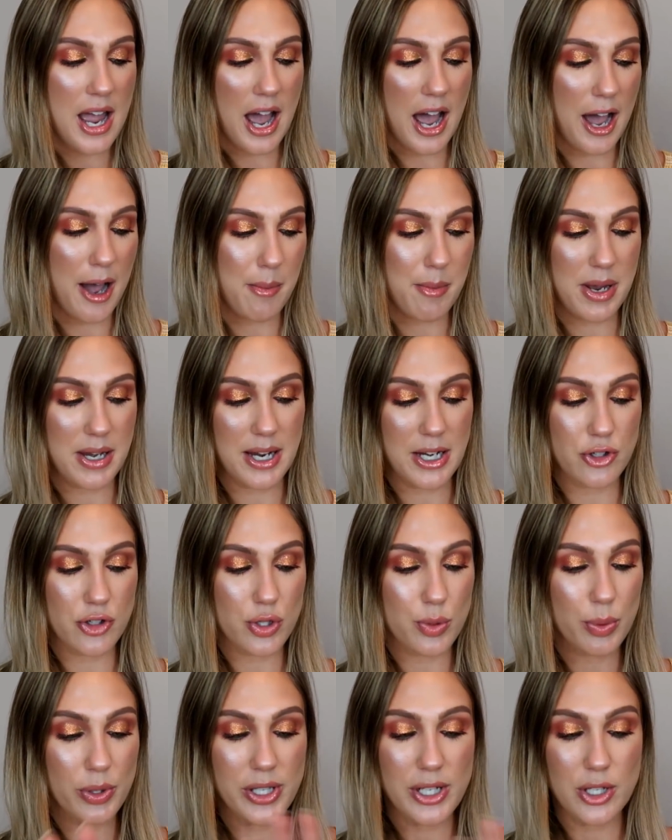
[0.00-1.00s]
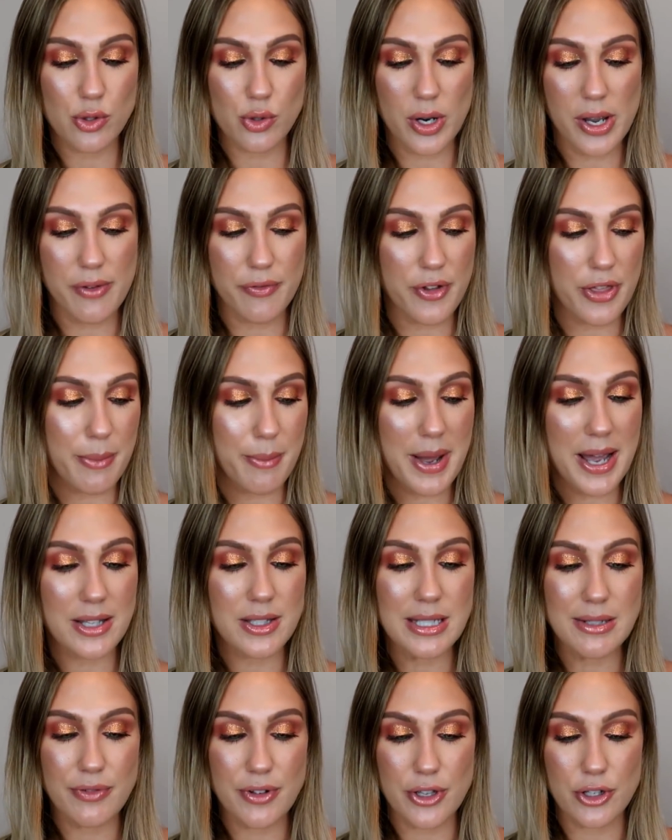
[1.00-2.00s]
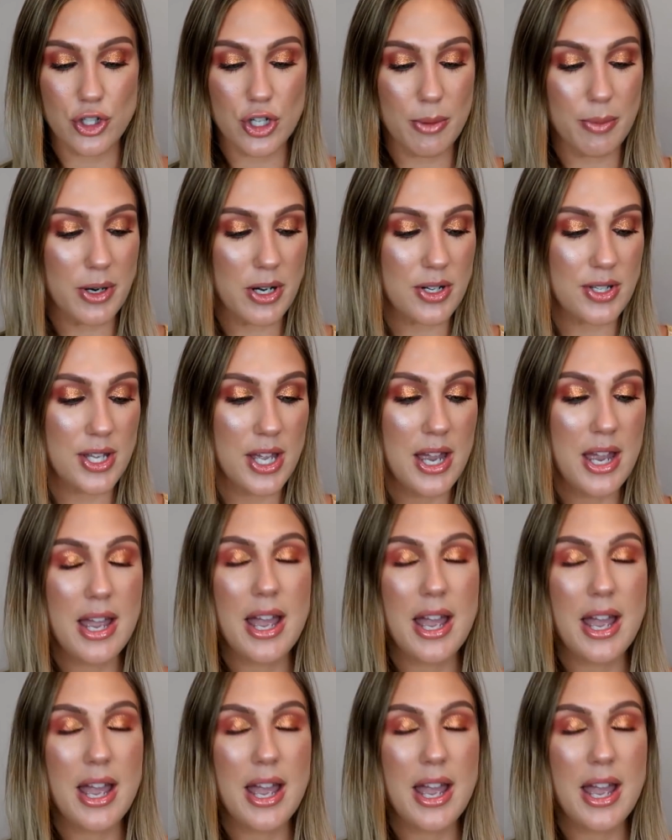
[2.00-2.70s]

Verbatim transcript: Um, and I just really enjoy it for the mattes, for the shimmers.